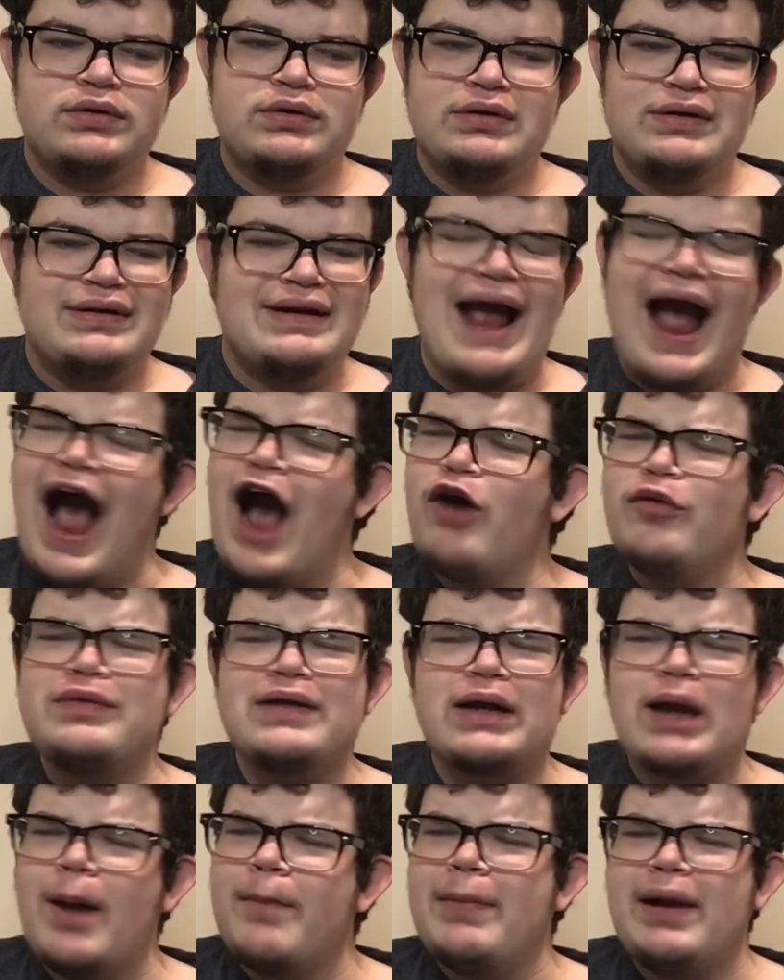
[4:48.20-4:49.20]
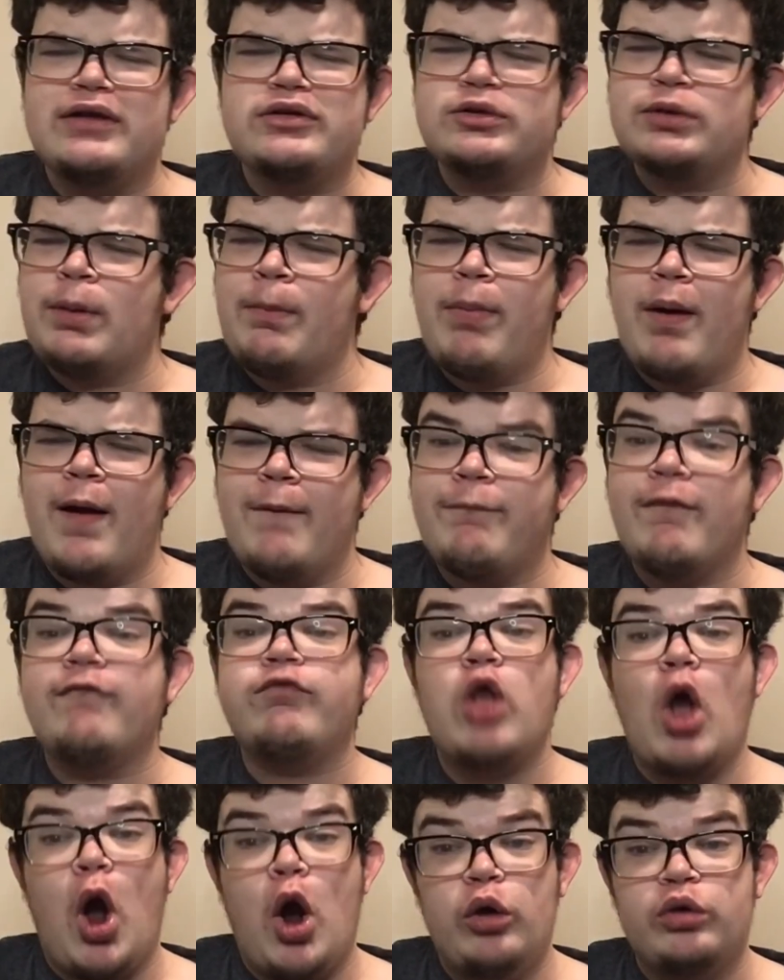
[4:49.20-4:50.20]
yeah, I don't think I mentioned about, but
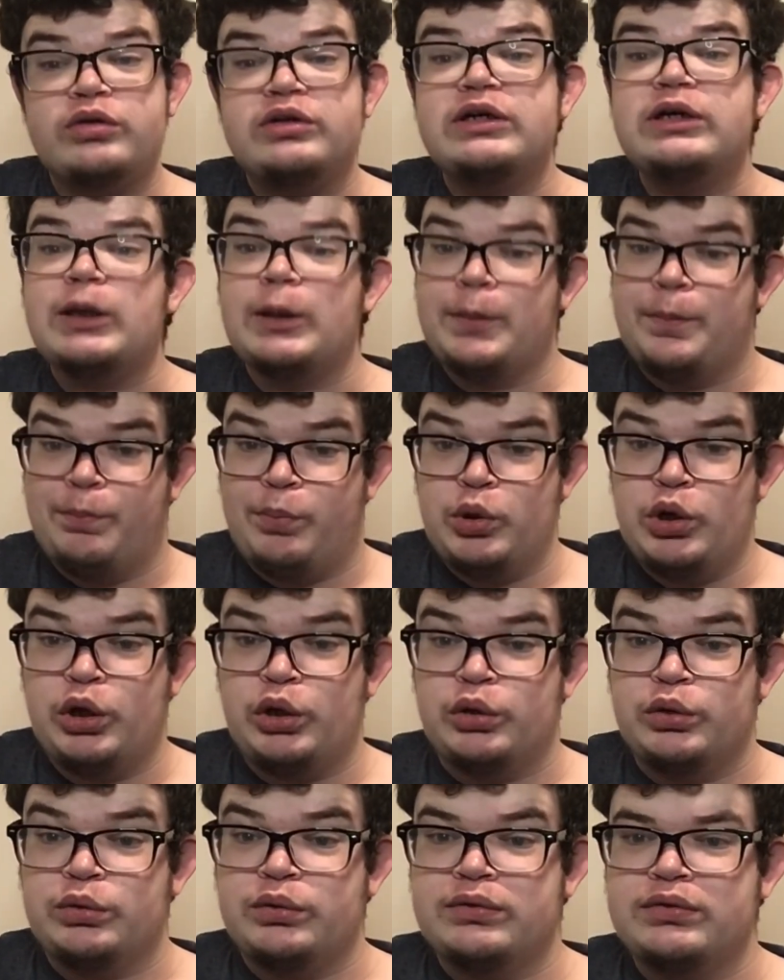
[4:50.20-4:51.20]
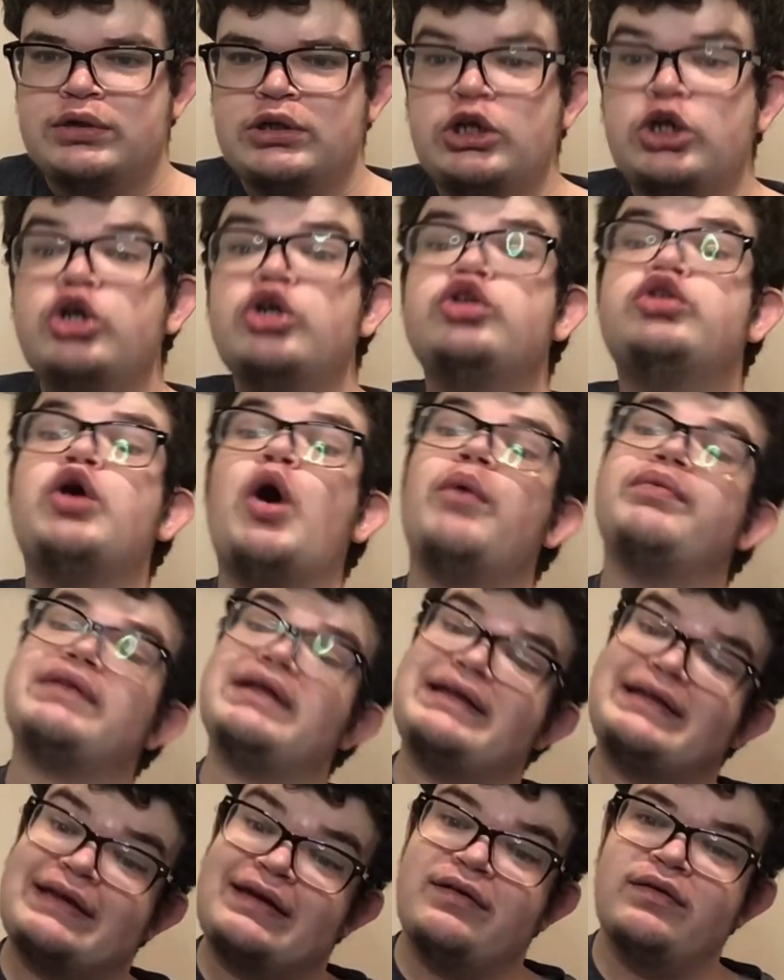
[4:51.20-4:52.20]
the ocean is blue. So,
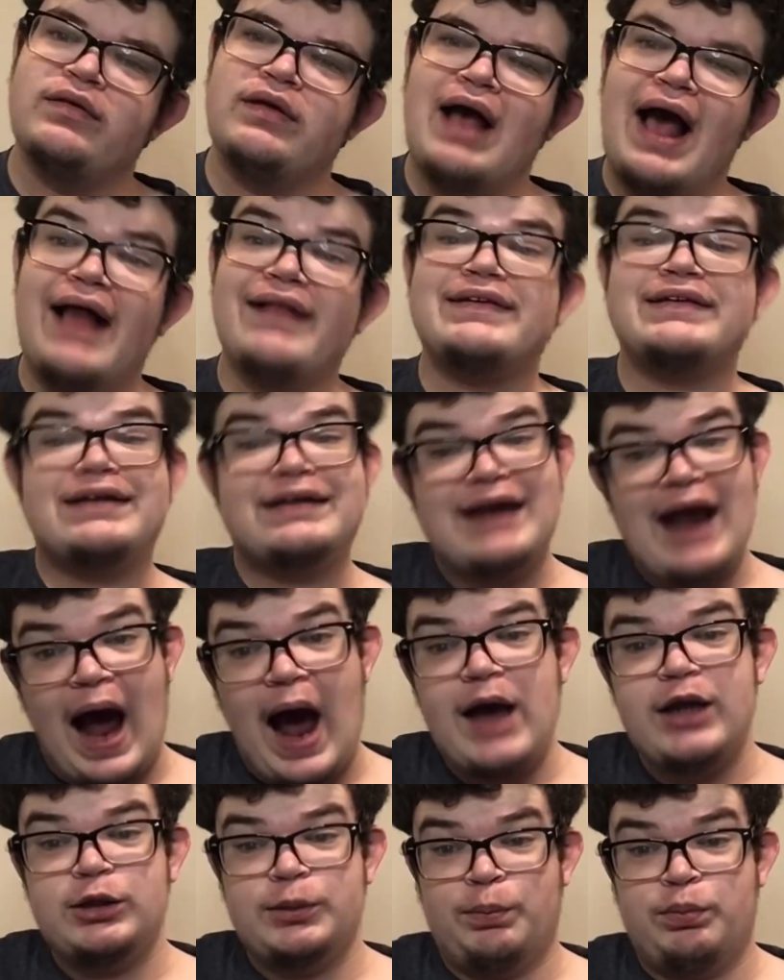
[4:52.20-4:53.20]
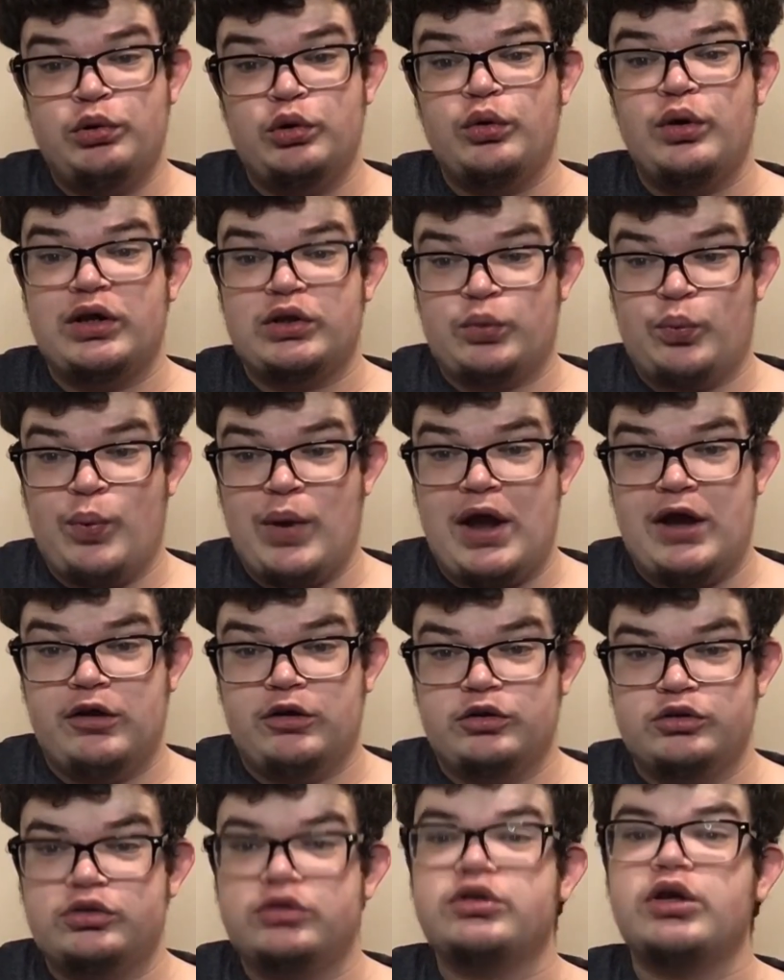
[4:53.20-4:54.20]
and the sky is blue as
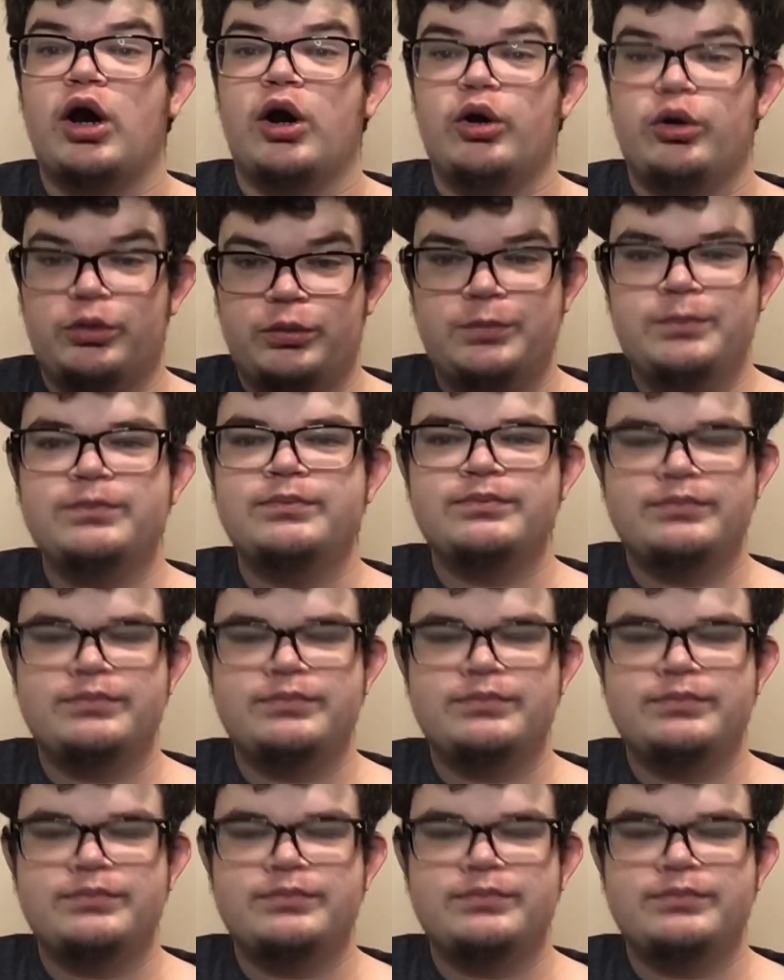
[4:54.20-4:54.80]
well. So,